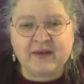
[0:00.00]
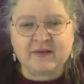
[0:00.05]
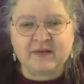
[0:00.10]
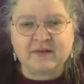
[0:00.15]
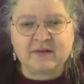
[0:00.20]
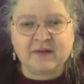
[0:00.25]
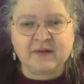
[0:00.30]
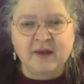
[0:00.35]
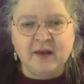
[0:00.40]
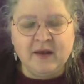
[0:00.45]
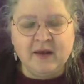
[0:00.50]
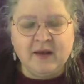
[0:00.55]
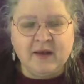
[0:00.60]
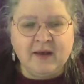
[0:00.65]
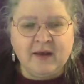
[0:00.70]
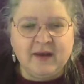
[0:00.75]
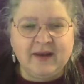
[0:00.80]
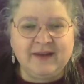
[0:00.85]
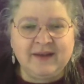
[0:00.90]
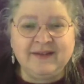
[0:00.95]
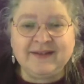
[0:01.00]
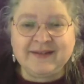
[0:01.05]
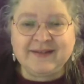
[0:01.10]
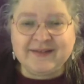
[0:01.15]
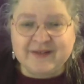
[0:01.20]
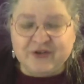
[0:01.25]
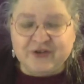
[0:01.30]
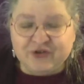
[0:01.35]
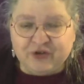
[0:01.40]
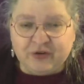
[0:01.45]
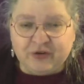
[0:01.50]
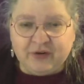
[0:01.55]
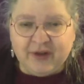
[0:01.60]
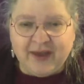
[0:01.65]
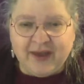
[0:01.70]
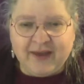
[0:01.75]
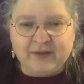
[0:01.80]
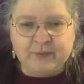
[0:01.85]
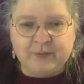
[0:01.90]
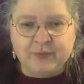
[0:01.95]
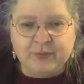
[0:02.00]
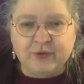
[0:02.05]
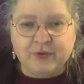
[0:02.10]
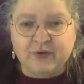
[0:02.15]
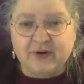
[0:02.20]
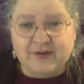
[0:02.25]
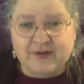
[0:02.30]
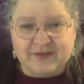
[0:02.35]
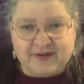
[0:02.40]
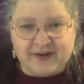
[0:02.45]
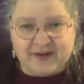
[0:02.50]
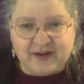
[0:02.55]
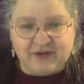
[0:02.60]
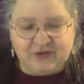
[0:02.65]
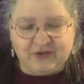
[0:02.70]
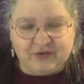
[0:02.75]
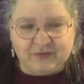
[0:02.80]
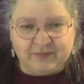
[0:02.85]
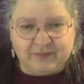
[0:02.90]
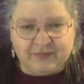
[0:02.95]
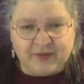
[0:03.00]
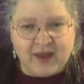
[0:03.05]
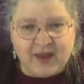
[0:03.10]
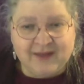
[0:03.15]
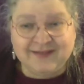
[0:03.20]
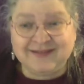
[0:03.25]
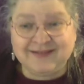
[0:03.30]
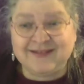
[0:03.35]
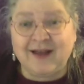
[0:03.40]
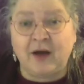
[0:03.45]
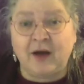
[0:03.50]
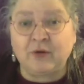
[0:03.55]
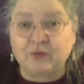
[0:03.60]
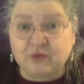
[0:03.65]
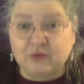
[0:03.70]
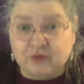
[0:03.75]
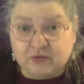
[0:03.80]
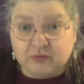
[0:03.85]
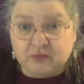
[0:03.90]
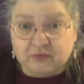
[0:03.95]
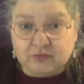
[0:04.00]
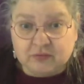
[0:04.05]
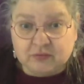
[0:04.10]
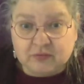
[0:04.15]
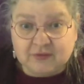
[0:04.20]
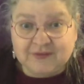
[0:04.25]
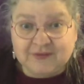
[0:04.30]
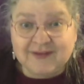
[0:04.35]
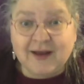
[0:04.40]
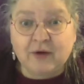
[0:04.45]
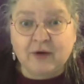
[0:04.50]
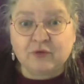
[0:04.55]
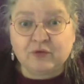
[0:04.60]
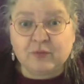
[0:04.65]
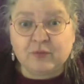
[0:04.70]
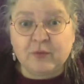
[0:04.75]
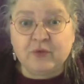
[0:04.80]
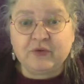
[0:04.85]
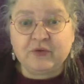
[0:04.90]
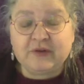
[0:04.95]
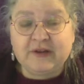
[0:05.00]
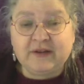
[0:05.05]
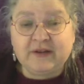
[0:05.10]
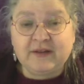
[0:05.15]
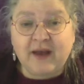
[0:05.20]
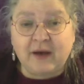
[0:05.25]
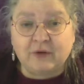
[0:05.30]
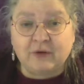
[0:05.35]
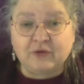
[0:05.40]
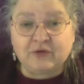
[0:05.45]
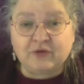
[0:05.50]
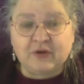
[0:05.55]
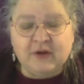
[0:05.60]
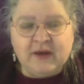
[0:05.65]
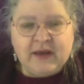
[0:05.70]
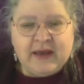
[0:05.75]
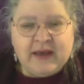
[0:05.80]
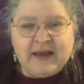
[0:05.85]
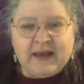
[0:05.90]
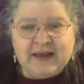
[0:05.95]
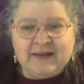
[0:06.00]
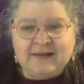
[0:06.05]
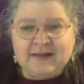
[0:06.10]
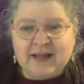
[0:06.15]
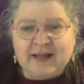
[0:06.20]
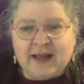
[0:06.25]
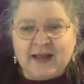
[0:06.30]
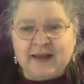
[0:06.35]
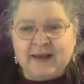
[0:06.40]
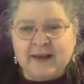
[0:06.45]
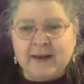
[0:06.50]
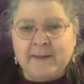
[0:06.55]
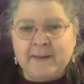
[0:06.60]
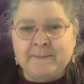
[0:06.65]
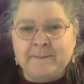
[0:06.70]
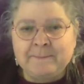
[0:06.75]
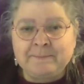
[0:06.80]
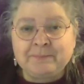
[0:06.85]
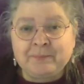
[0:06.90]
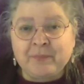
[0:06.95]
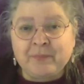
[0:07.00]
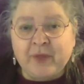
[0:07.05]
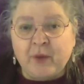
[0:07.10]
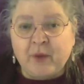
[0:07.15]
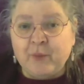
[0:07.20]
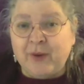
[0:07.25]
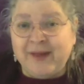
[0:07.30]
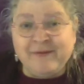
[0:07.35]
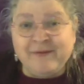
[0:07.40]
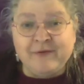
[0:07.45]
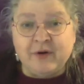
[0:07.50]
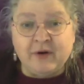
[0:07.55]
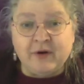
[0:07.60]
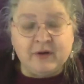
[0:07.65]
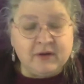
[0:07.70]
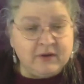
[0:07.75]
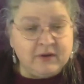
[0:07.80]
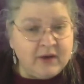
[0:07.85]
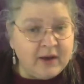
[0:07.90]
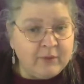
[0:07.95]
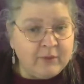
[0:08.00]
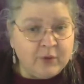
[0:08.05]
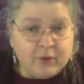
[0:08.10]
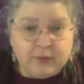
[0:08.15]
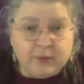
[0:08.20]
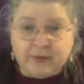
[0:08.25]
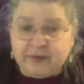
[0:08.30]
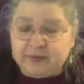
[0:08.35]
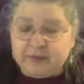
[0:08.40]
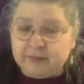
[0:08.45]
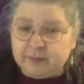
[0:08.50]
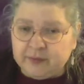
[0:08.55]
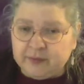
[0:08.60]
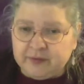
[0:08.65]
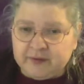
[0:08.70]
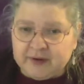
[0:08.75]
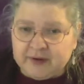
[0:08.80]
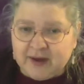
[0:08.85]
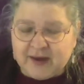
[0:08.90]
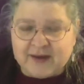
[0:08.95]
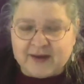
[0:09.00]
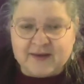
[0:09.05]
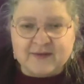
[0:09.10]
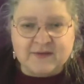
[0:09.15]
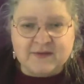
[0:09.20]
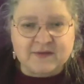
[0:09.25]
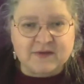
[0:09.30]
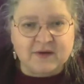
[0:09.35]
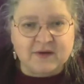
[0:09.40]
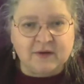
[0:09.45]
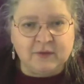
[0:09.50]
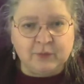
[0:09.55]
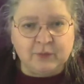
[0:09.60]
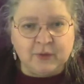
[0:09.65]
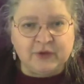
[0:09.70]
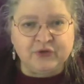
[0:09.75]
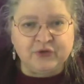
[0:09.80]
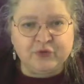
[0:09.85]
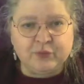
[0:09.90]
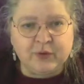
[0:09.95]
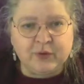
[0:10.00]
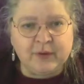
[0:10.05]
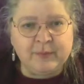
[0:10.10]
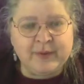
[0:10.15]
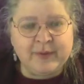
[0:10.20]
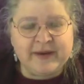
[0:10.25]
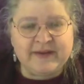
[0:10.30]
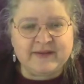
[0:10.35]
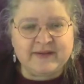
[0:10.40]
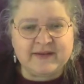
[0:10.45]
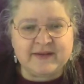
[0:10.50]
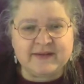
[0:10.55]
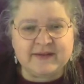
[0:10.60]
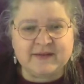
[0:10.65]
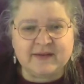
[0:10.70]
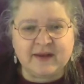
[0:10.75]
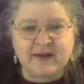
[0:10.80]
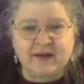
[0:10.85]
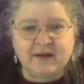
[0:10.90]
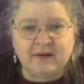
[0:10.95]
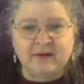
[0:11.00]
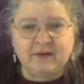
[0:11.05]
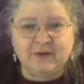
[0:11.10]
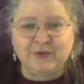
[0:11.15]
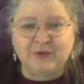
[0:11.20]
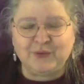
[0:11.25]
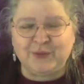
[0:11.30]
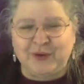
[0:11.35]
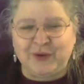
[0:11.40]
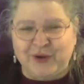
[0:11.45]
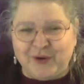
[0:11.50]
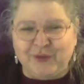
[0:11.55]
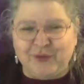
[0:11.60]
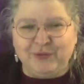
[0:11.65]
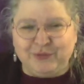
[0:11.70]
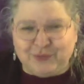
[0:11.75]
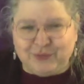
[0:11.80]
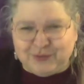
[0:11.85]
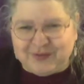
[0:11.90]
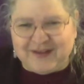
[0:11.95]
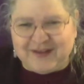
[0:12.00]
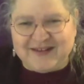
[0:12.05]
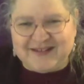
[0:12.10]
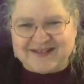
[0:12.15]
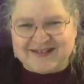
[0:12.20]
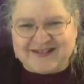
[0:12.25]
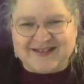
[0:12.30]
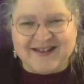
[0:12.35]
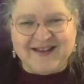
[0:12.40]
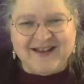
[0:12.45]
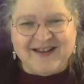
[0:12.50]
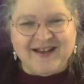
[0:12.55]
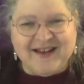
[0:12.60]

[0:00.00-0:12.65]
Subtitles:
is indecision and procrastination and doubt, mostly doubt. It's like, whatever, I work with clients on a one-to-one basis, and we go through this